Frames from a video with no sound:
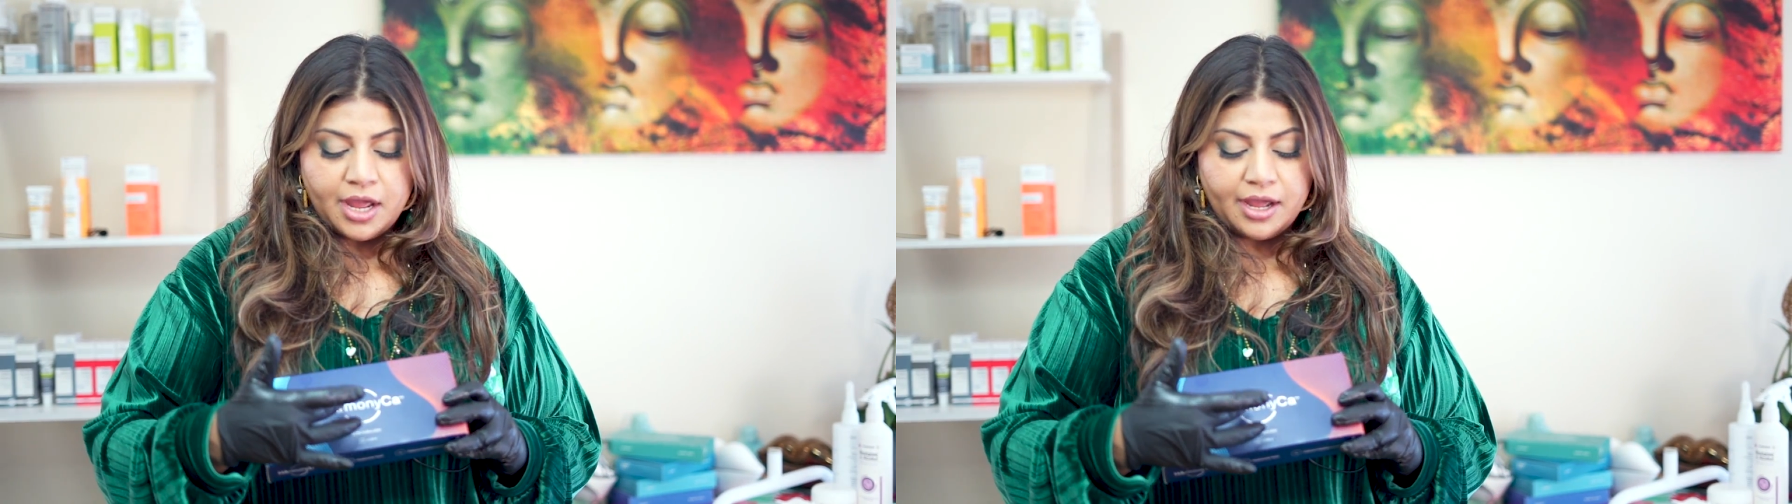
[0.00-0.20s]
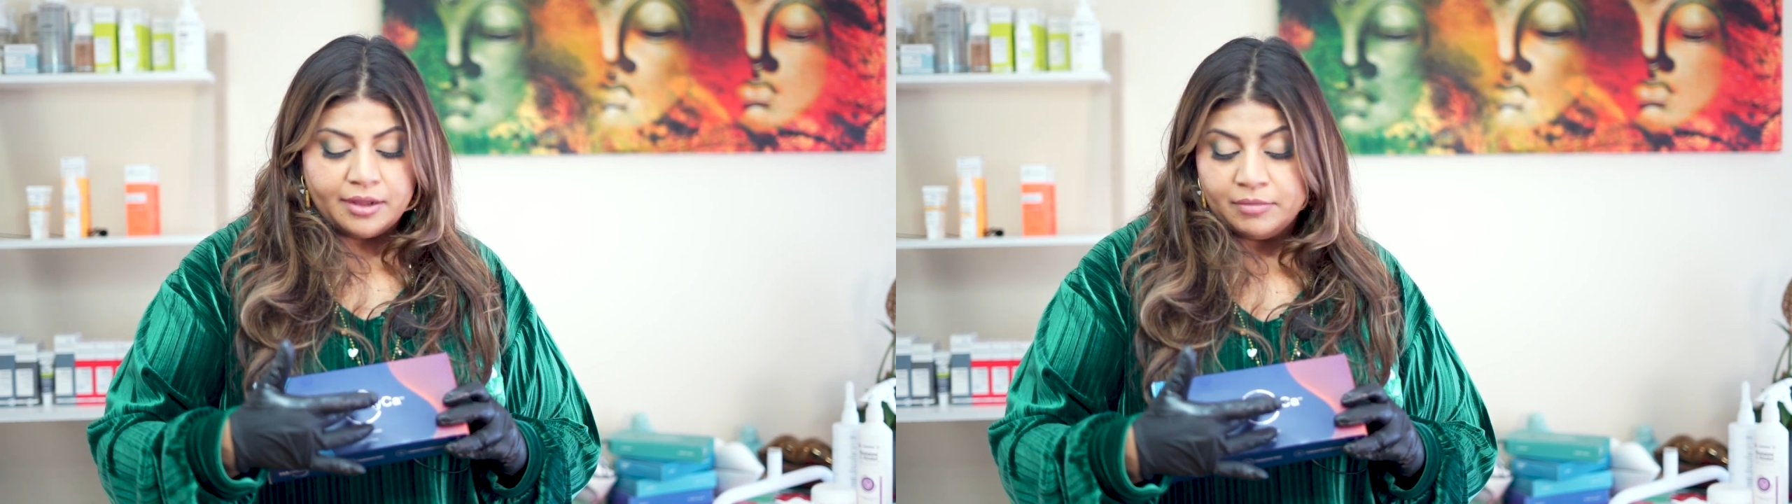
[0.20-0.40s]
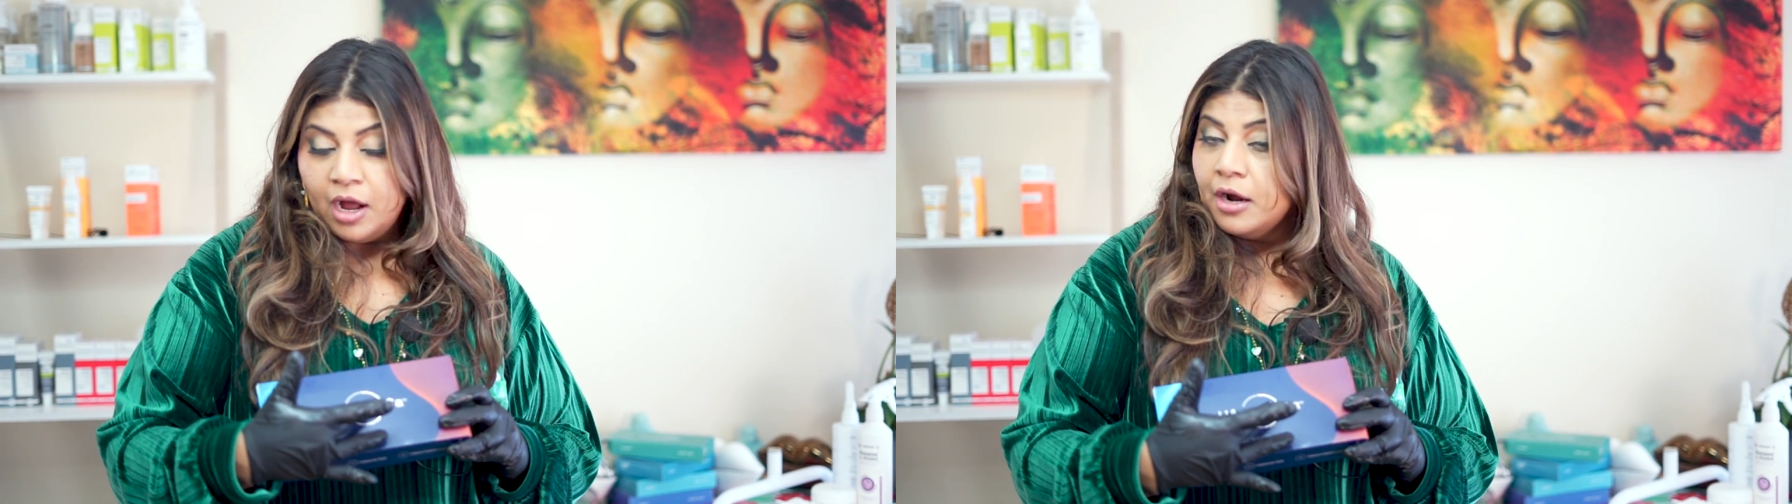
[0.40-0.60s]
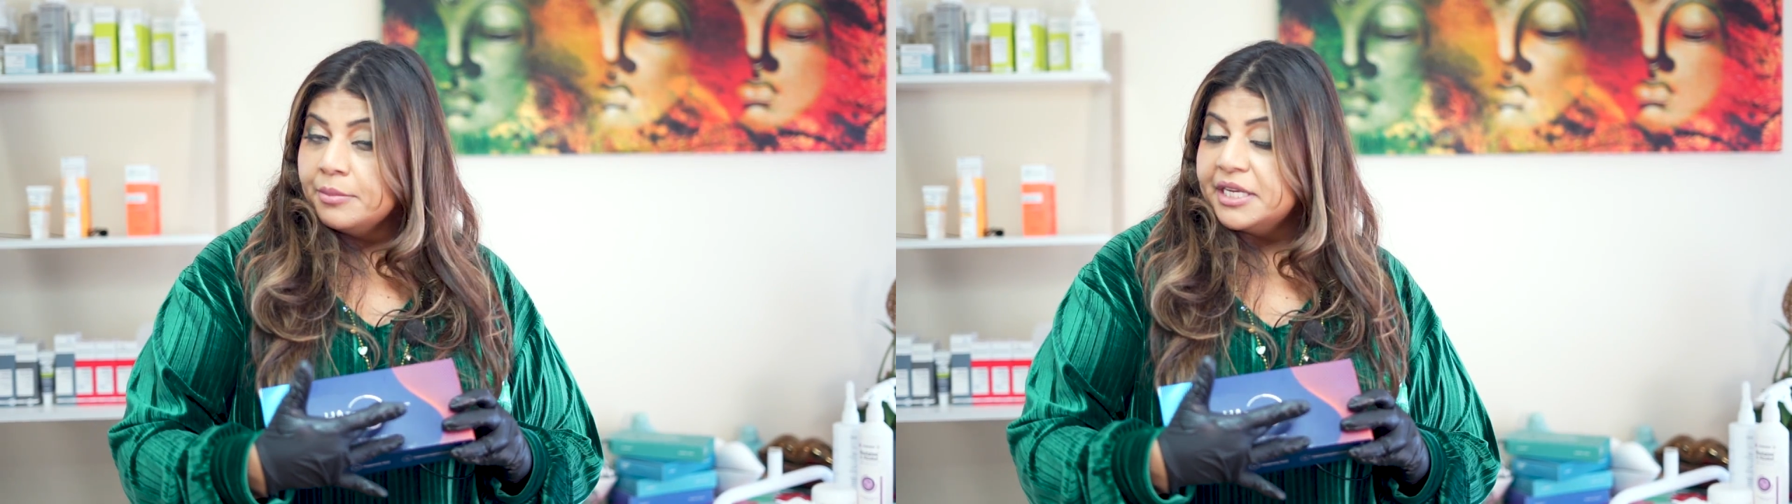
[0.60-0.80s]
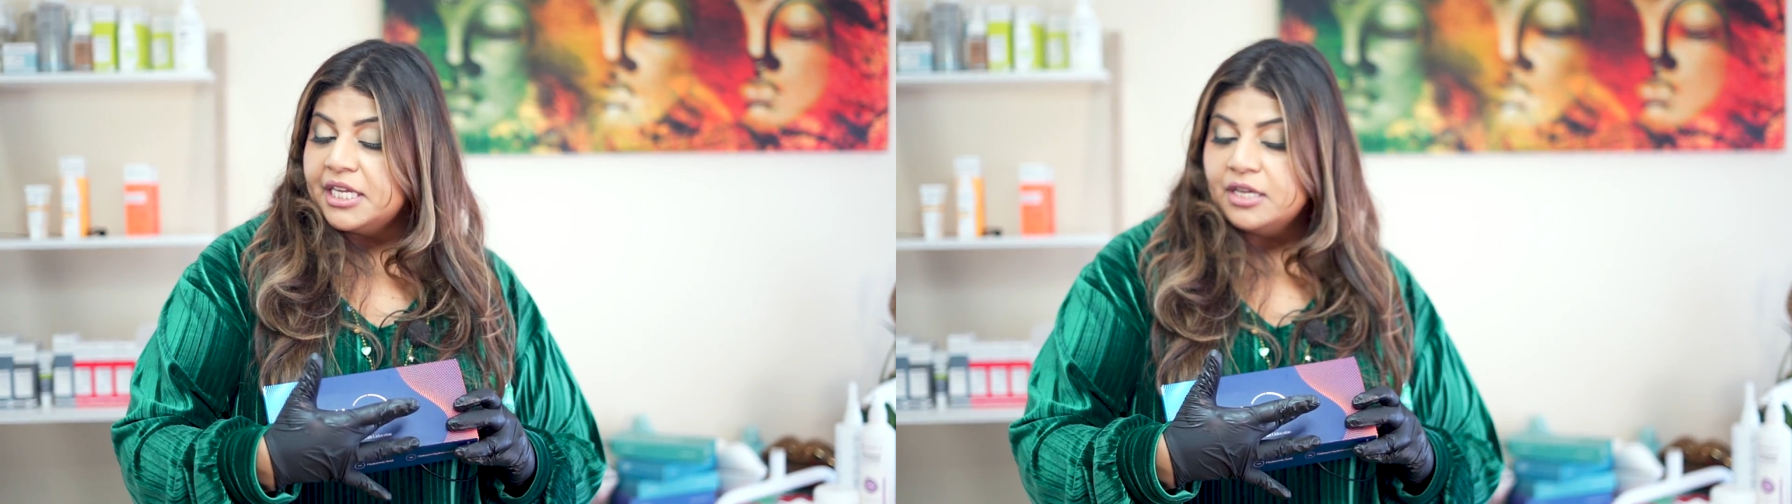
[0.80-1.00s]

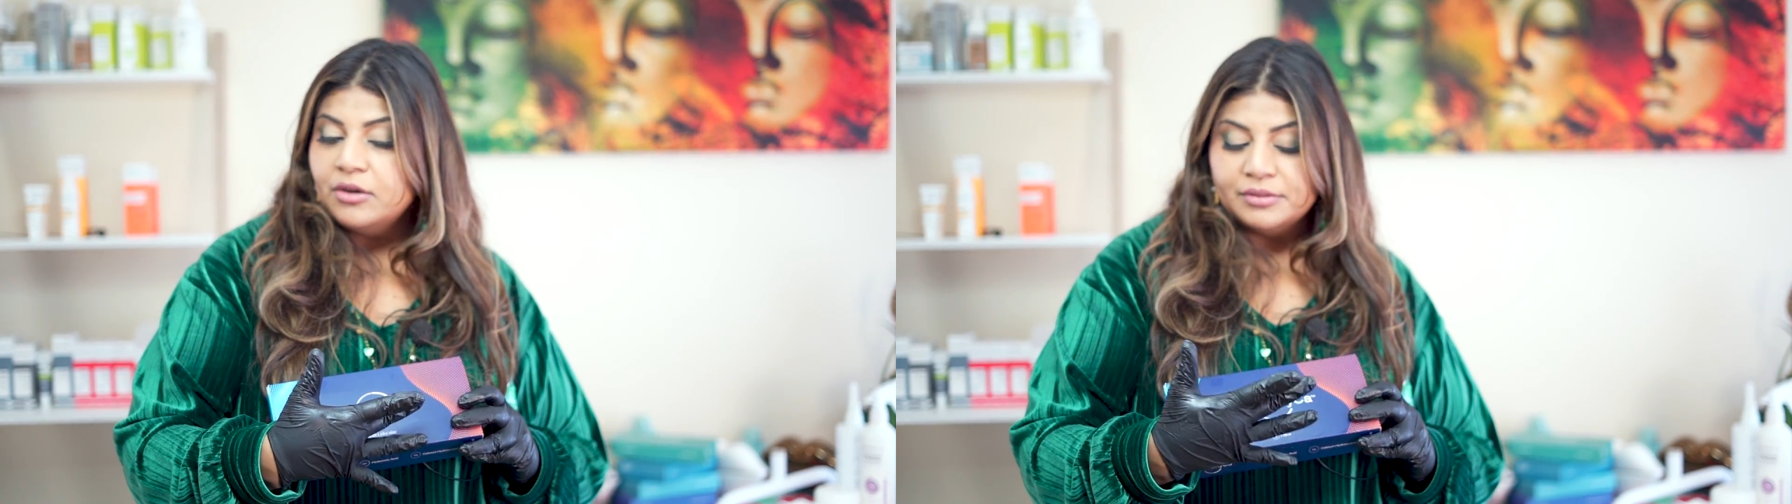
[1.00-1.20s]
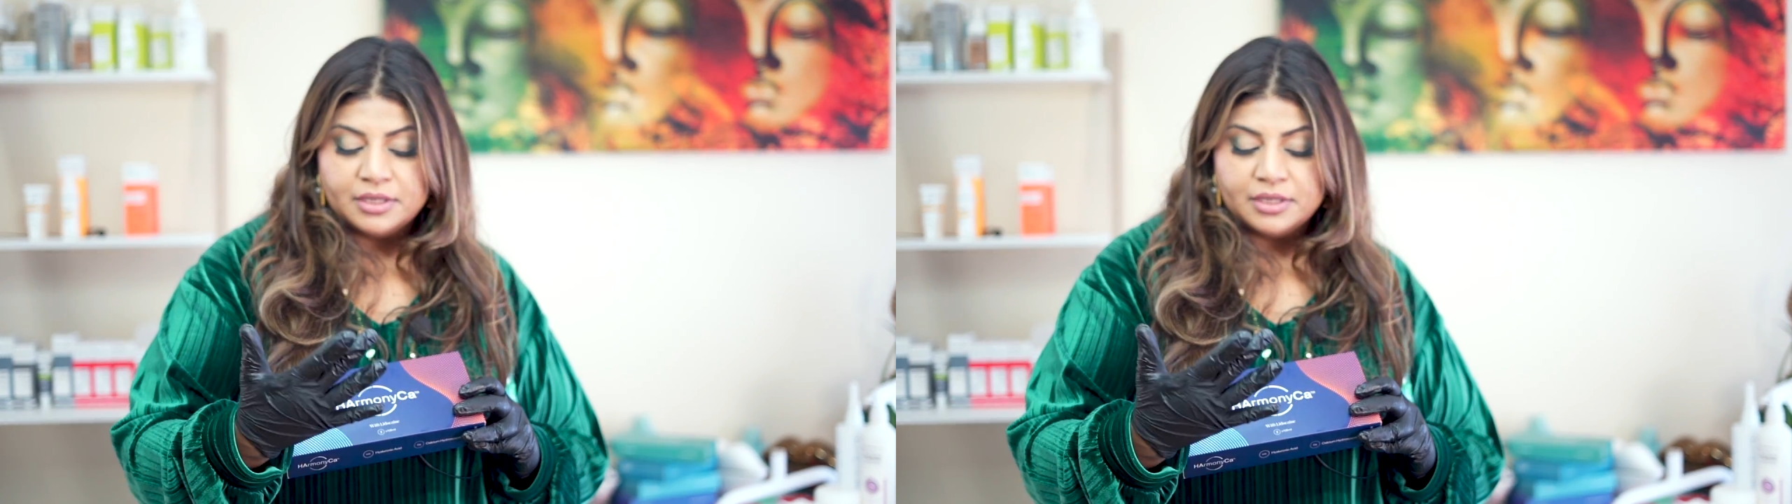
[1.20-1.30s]
Harmony,